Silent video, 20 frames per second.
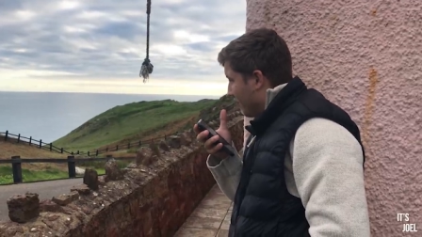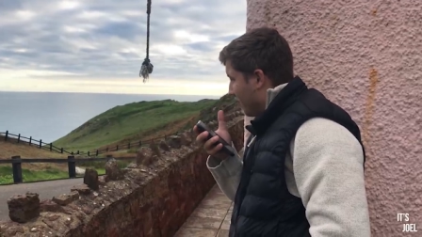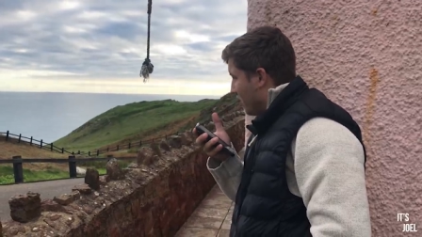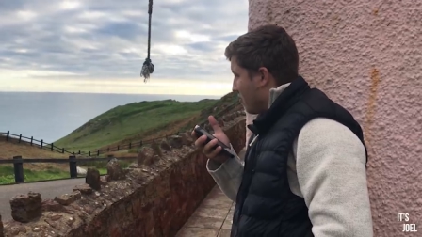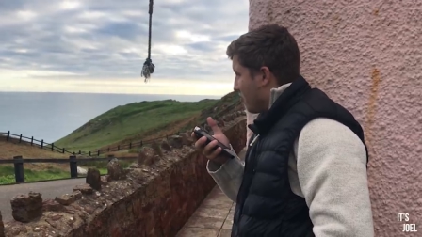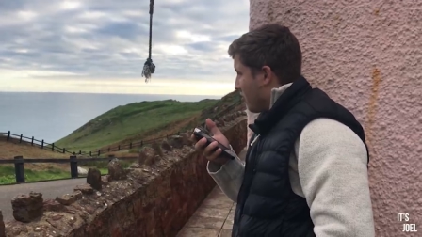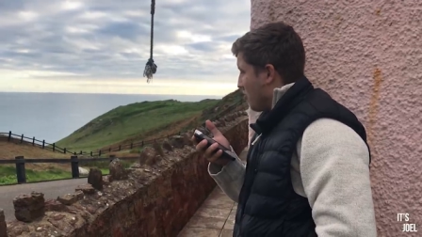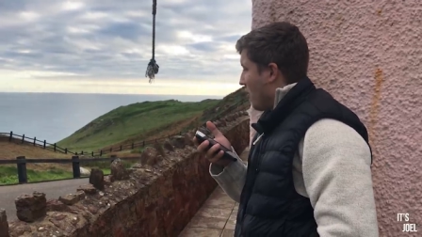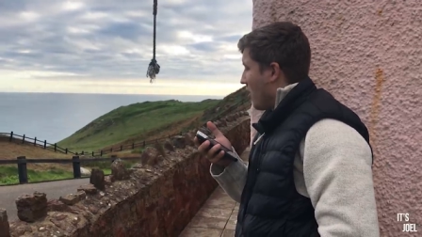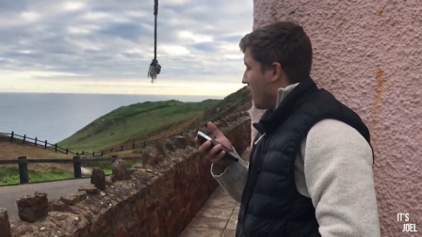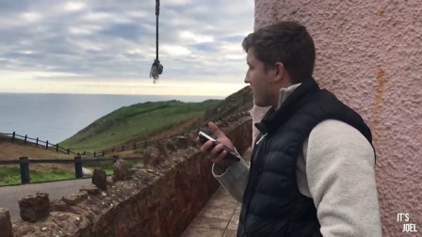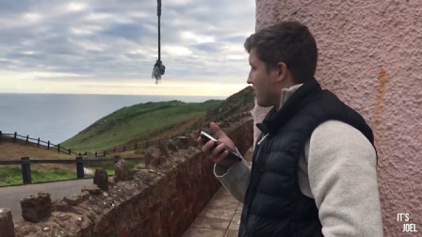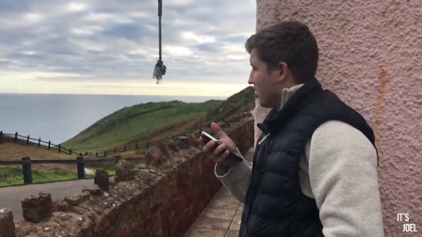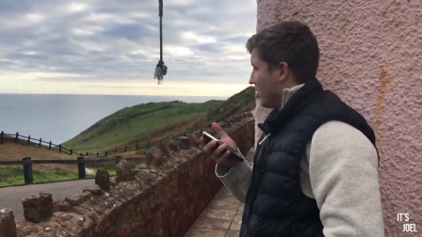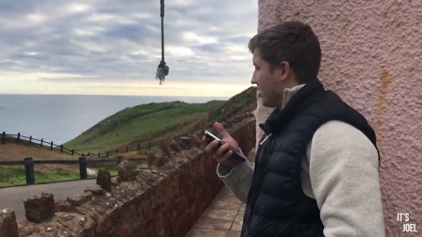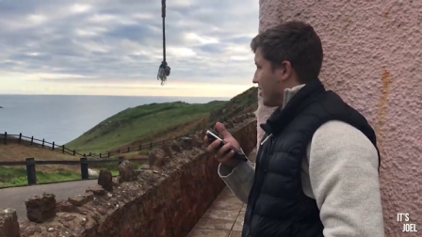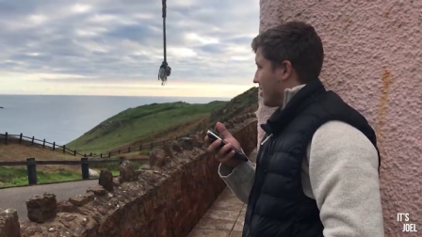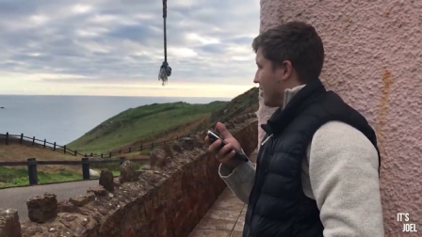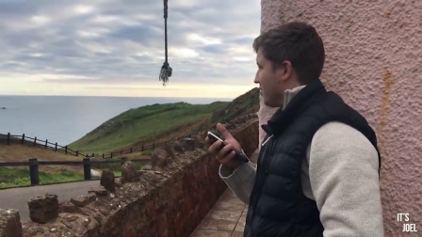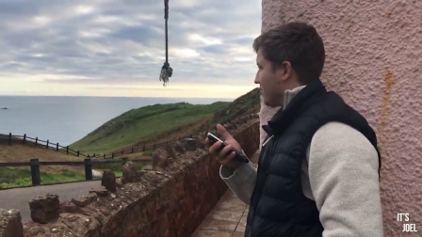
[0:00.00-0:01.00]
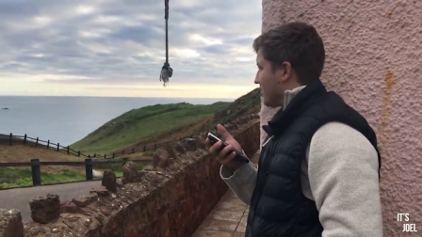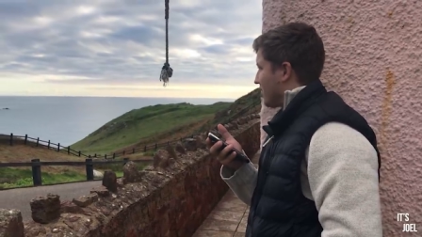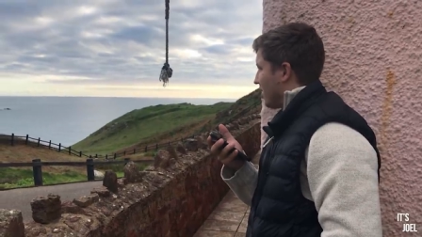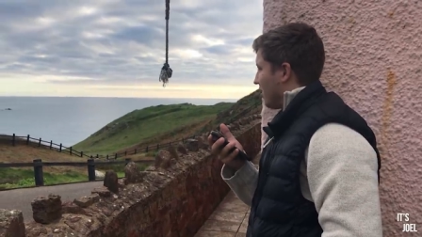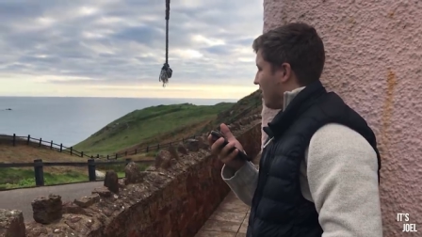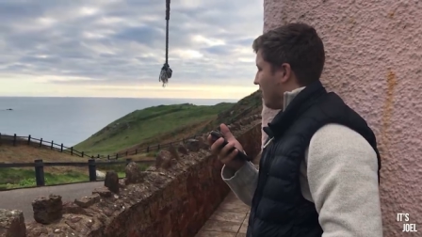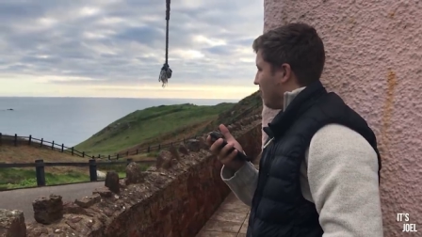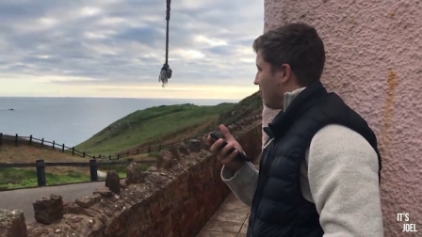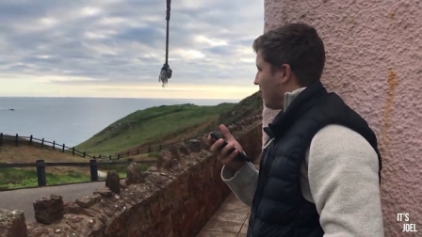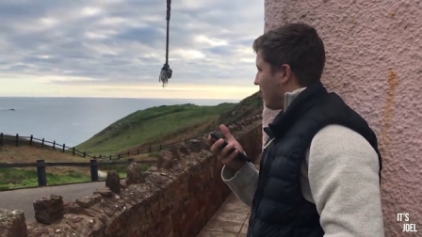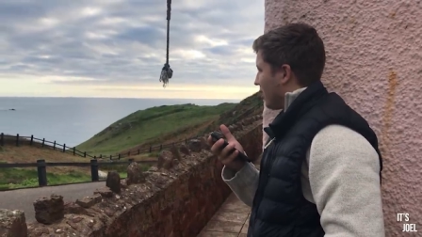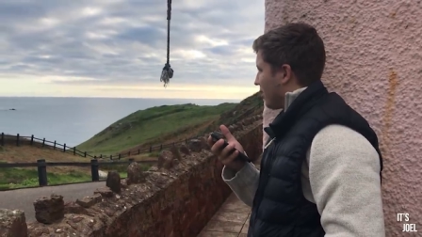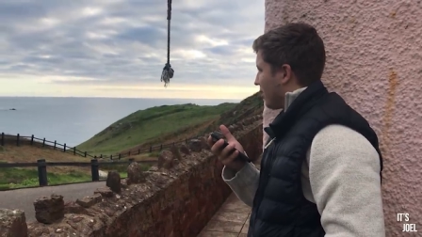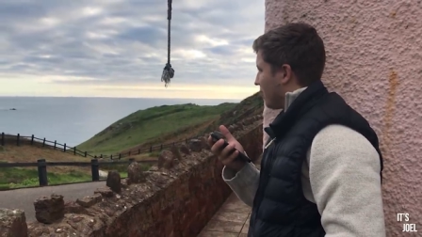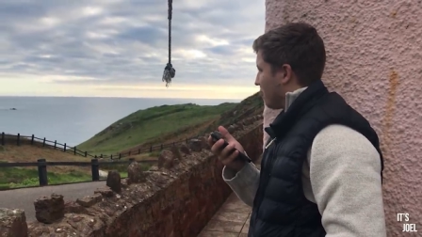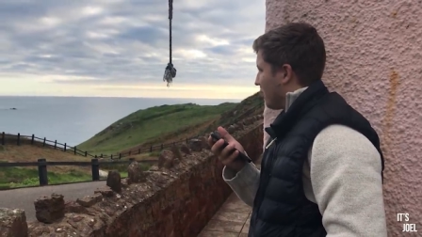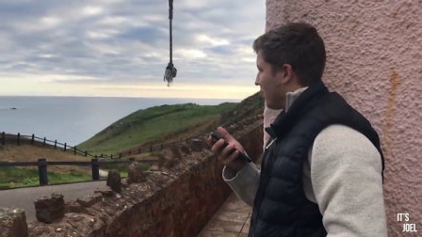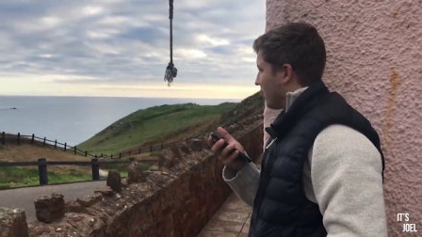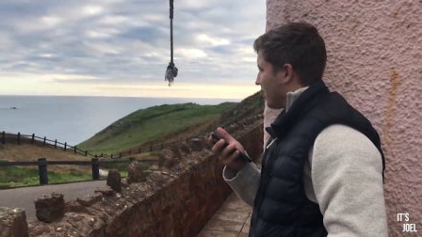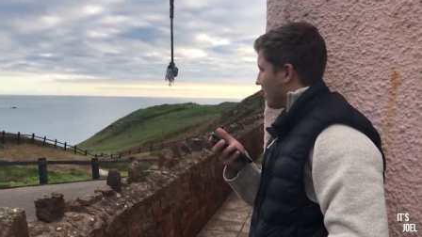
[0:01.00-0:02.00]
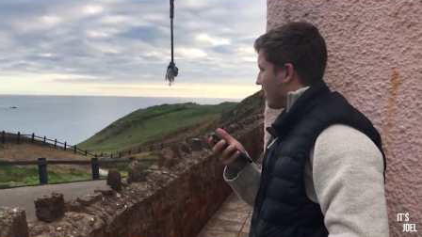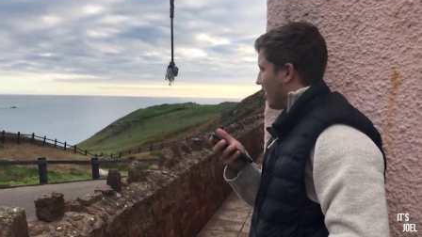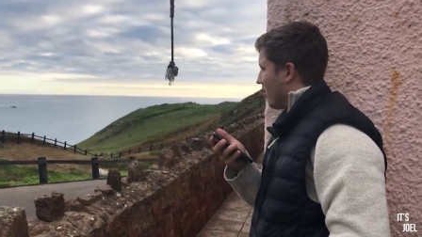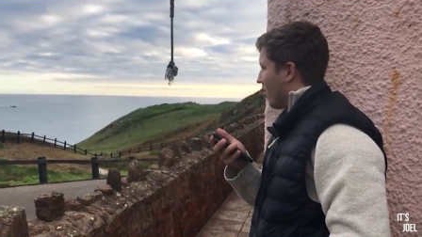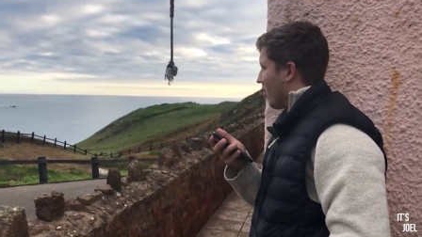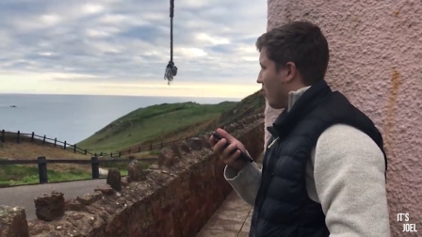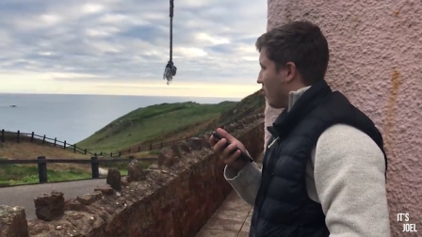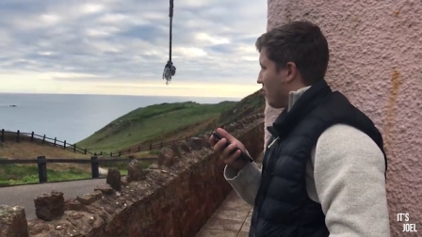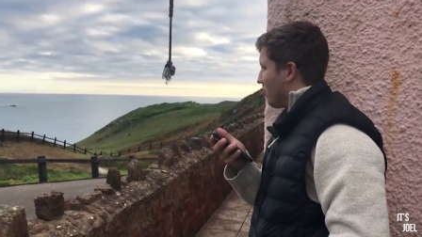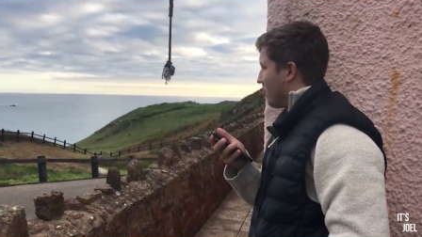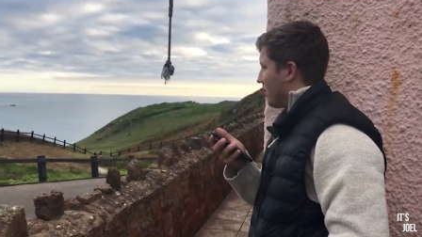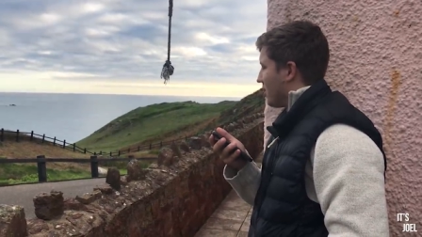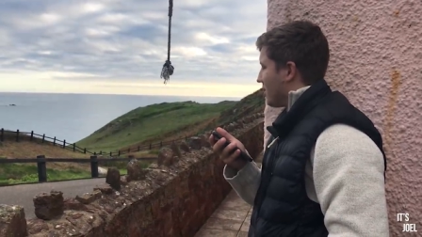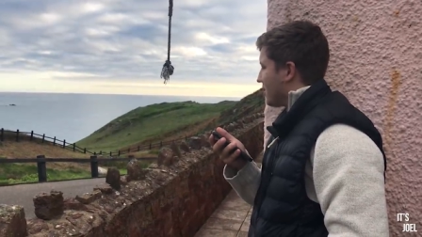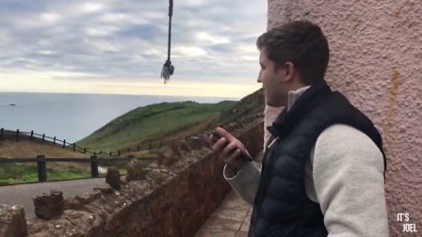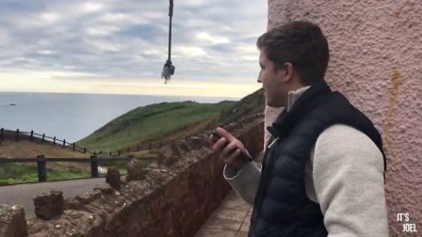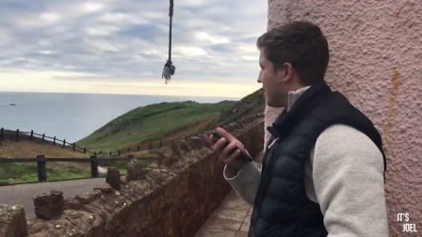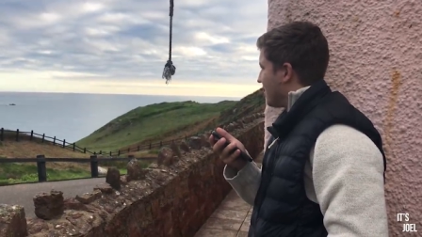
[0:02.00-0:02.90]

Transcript: the, the, most ideal time I could pick the car up would be this